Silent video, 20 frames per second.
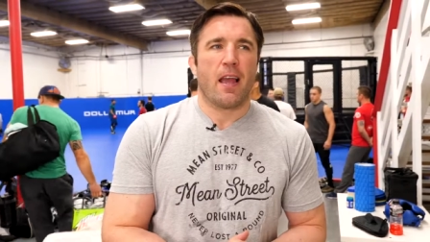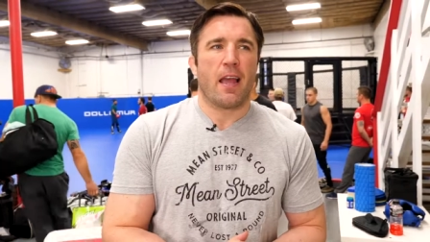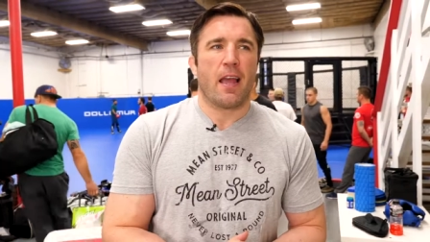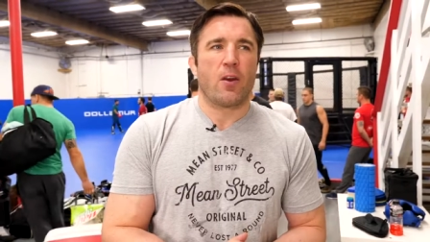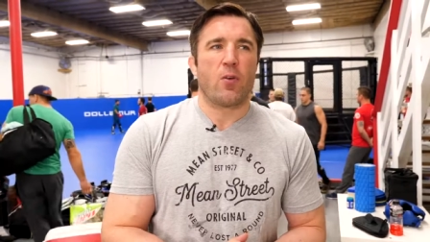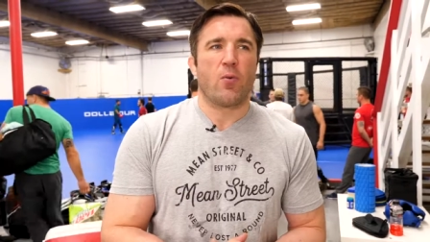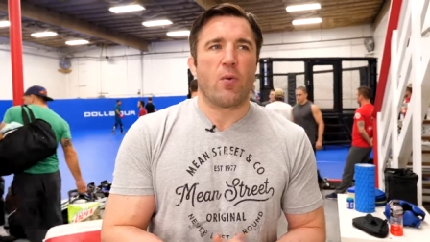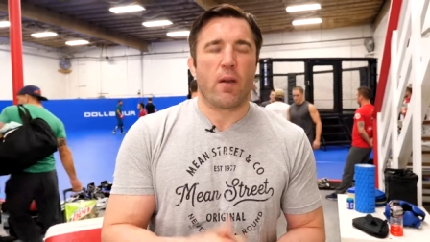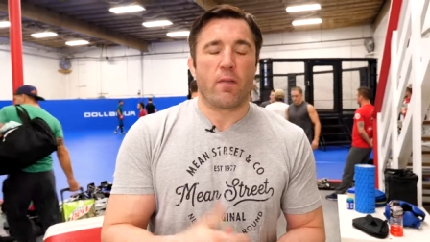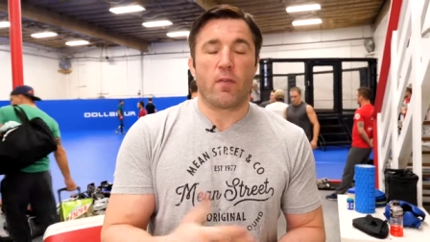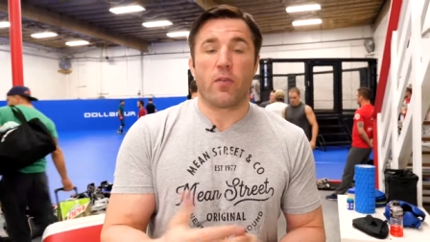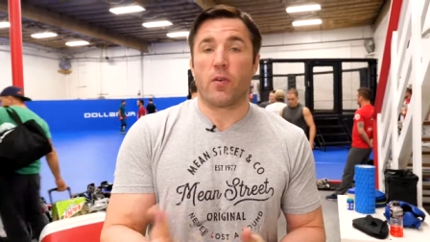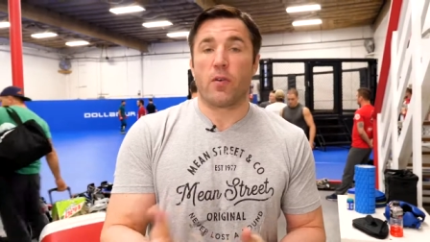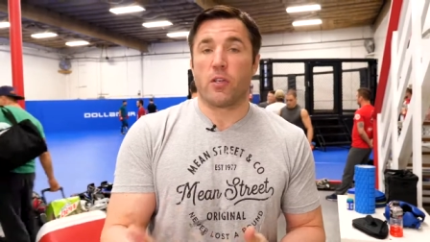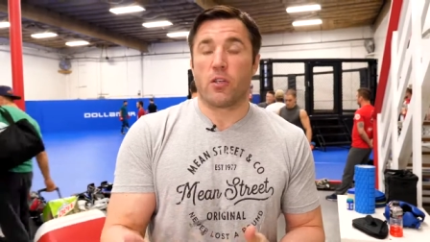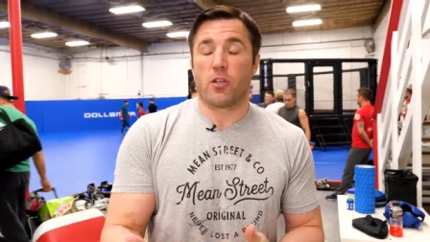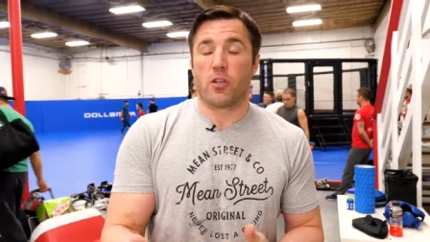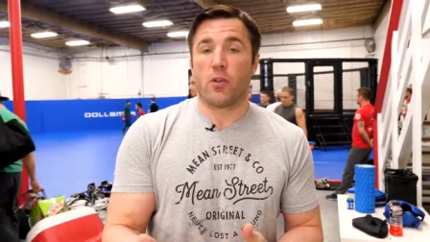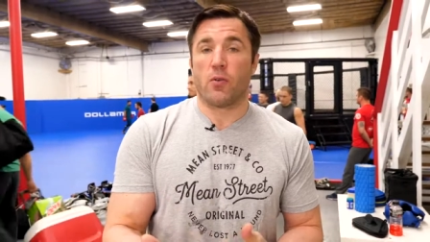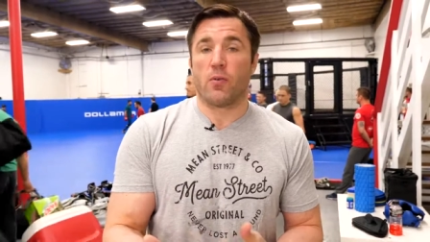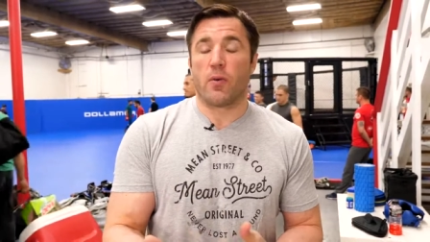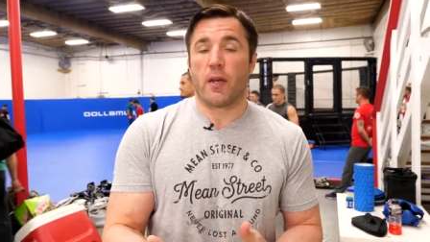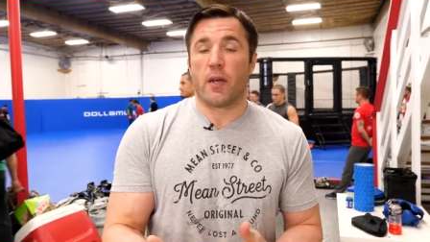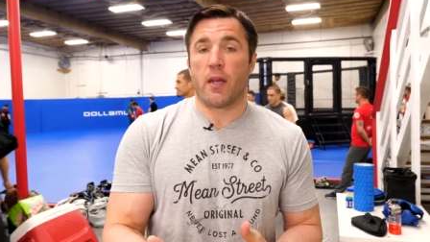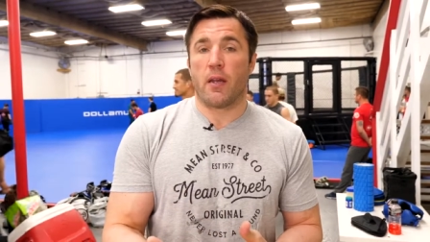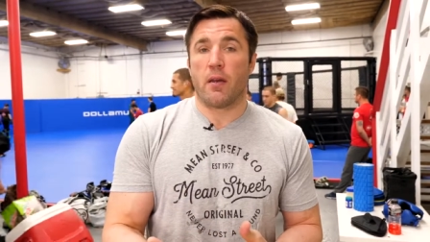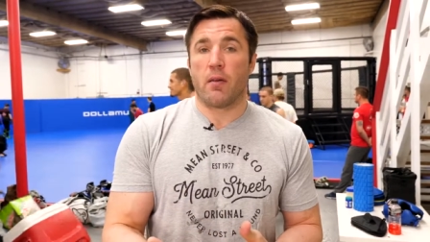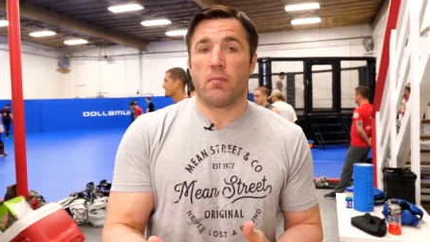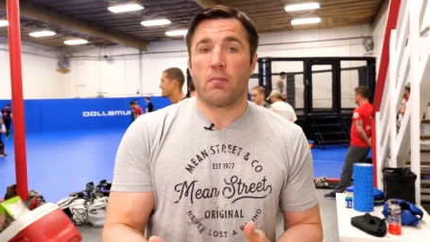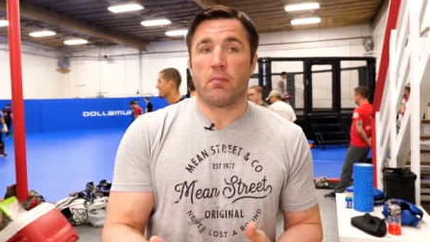And whoever is doing
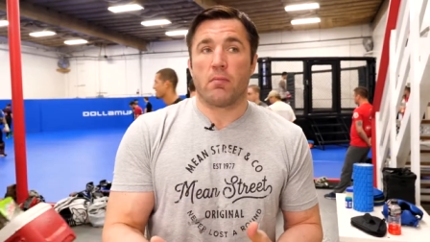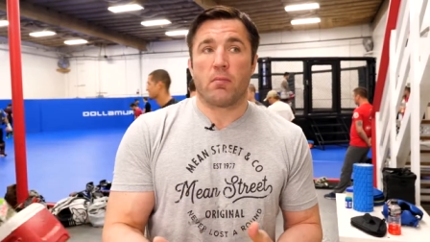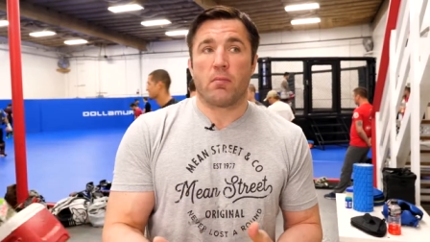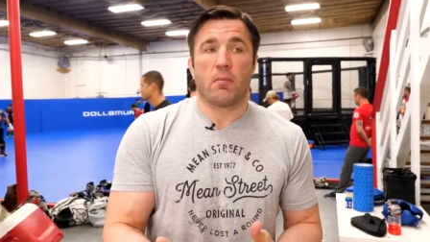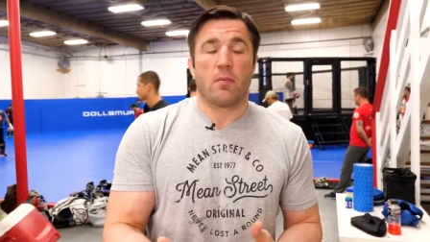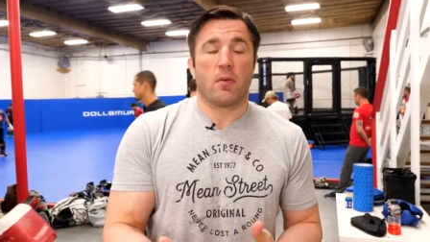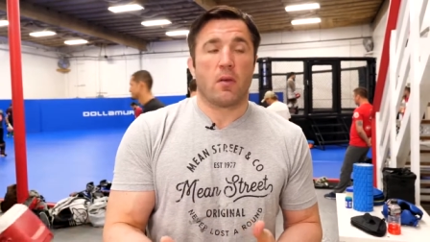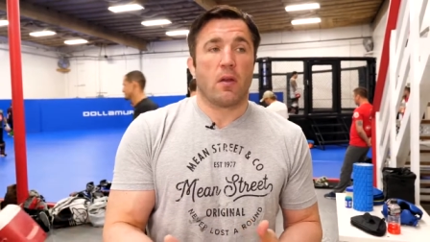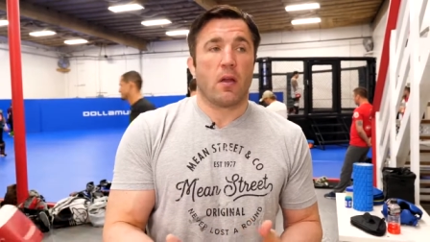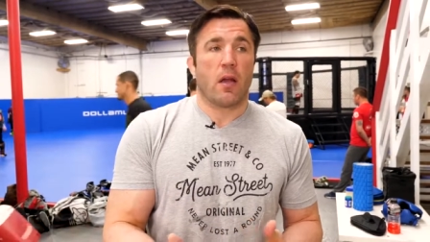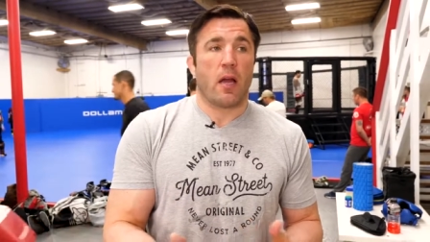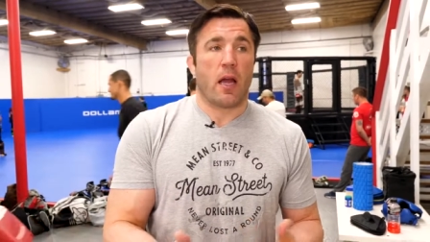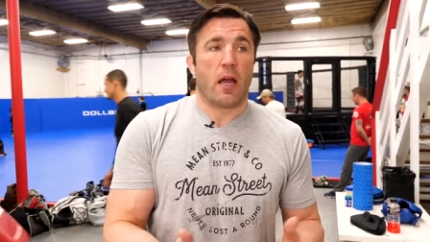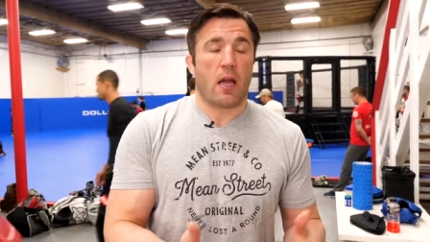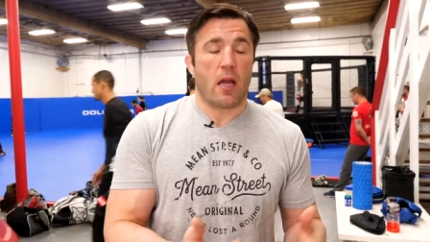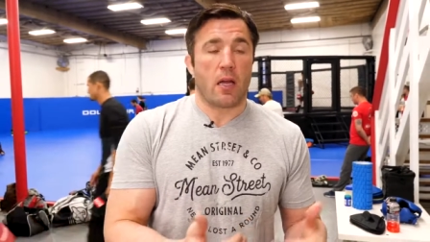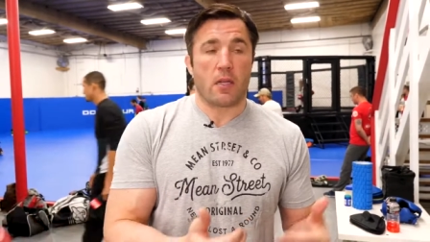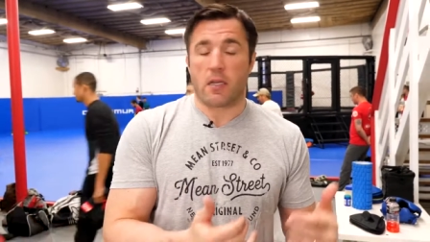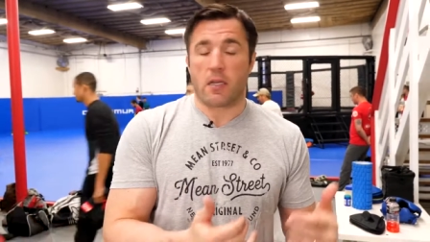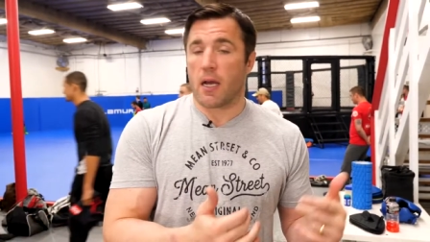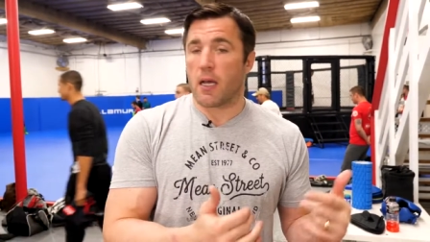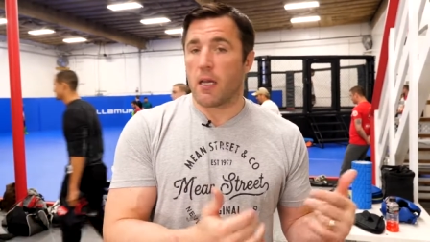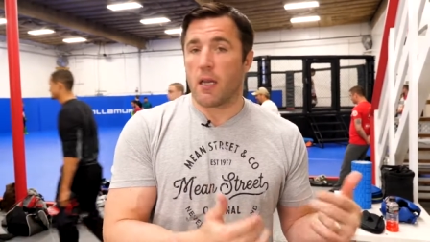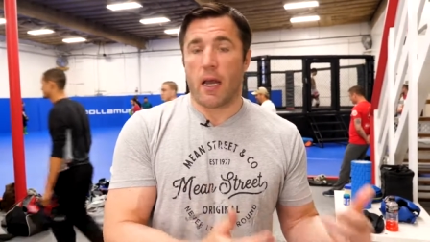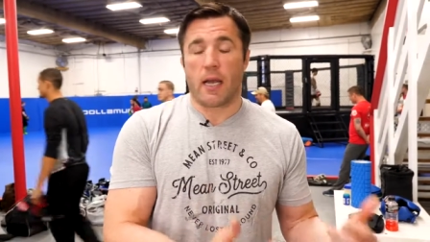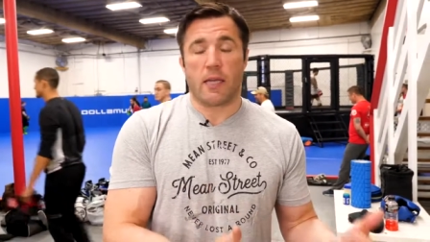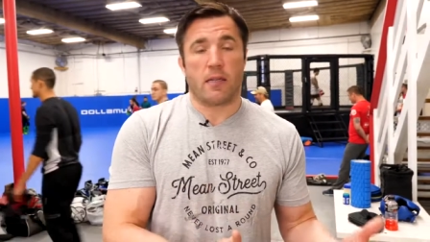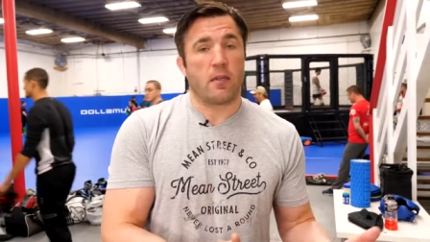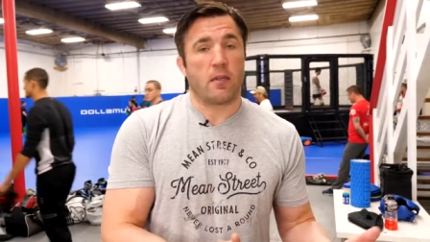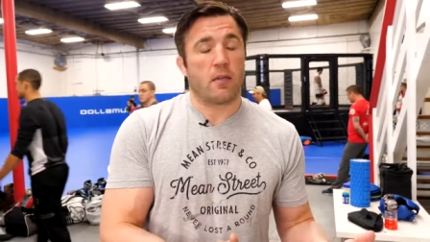it has got
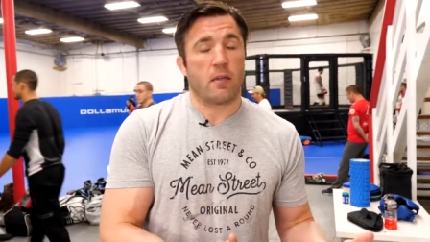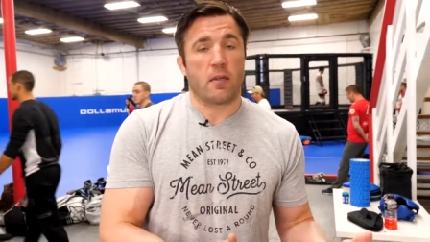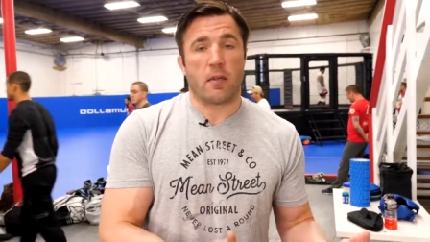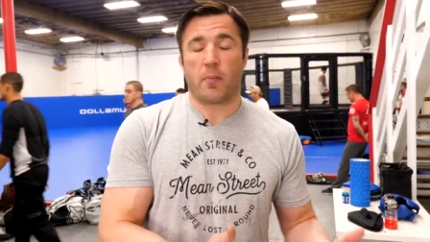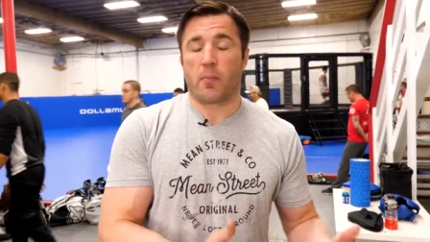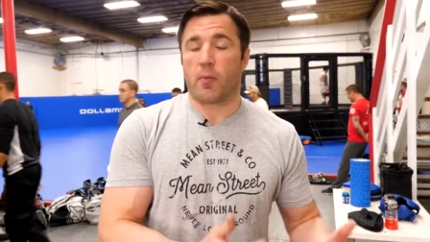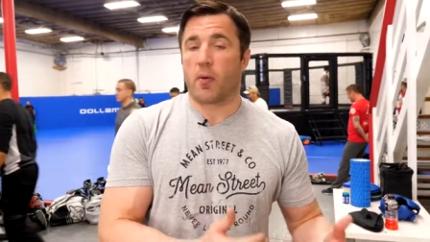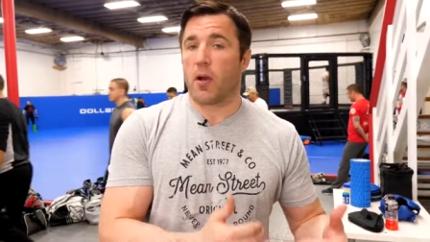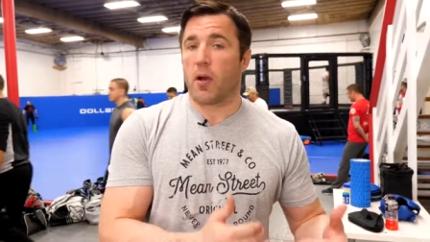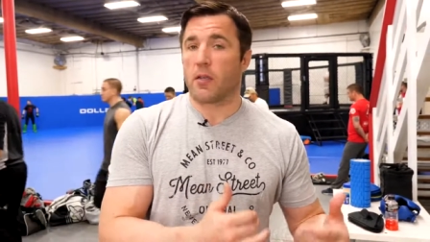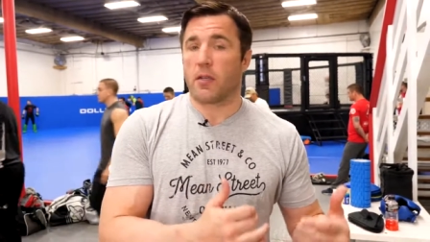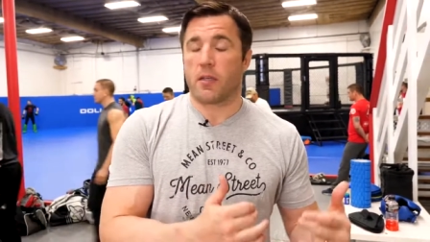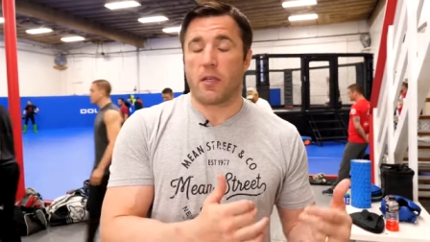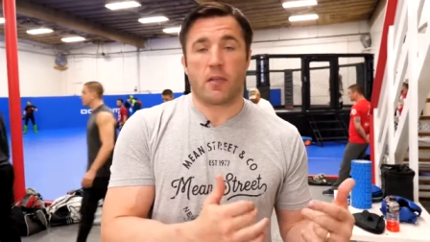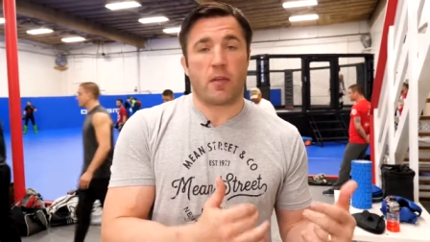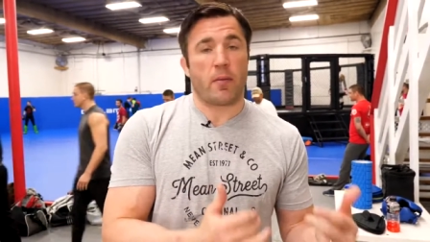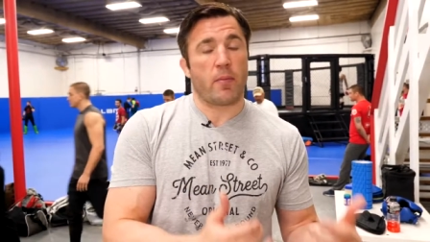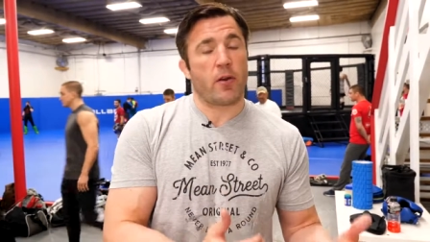licensing process.